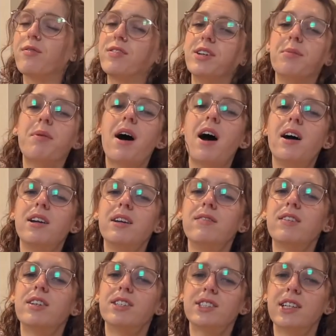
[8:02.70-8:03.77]
feel bad if
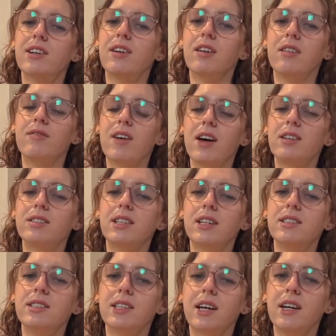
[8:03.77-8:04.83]
you're single on
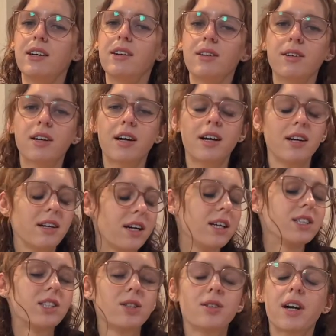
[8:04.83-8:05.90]
Valentine's Day, okay?
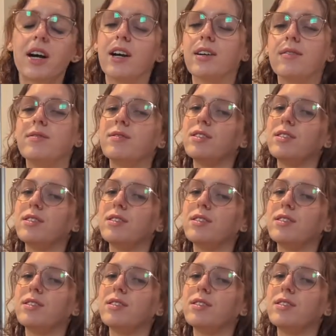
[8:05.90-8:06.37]
It's okay.